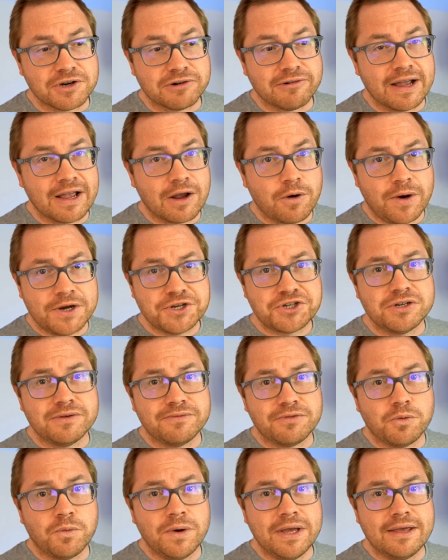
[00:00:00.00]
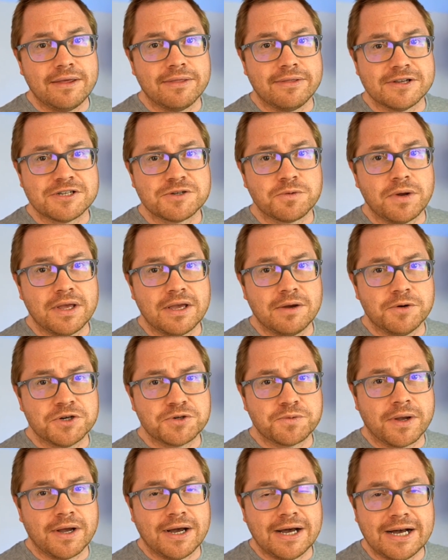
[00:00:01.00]
All right, question of the week this week,
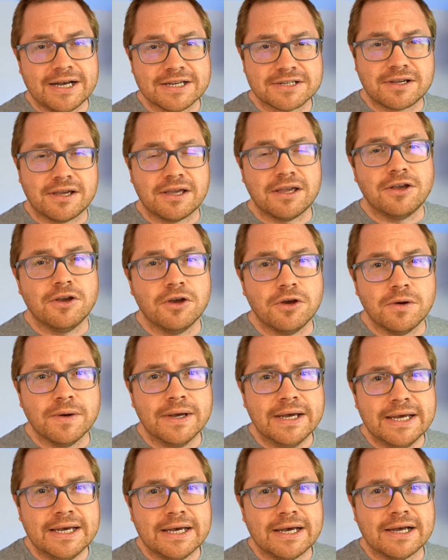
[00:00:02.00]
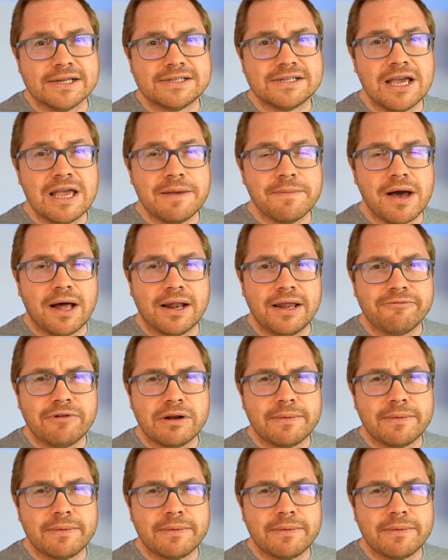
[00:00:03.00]
which we are asking you to email in.